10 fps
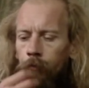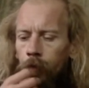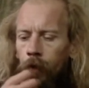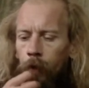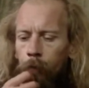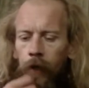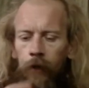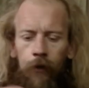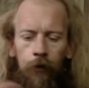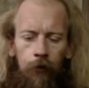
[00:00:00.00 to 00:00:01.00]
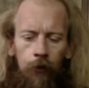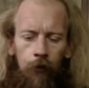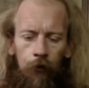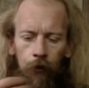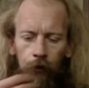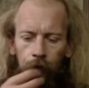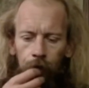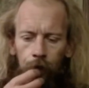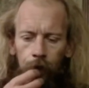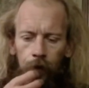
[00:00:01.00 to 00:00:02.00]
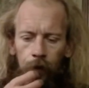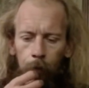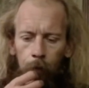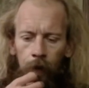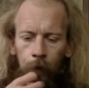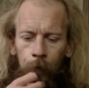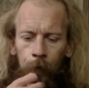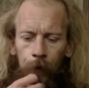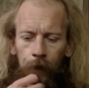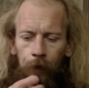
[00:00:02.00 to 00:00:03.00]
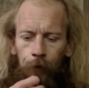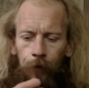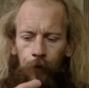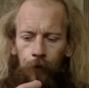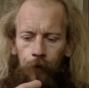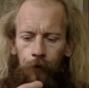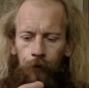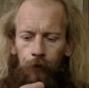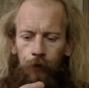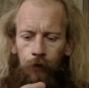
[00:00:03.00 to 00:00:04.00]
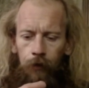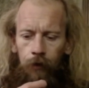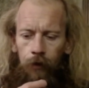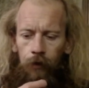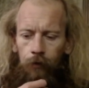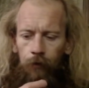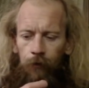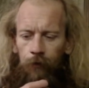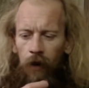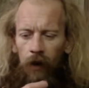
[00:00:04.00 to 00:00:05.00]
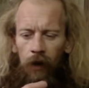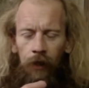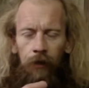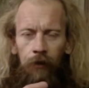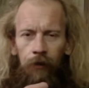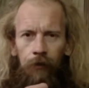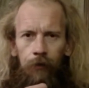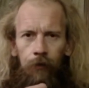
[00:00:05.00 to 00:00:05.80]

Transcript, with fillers: I'd made a decision in about 2005,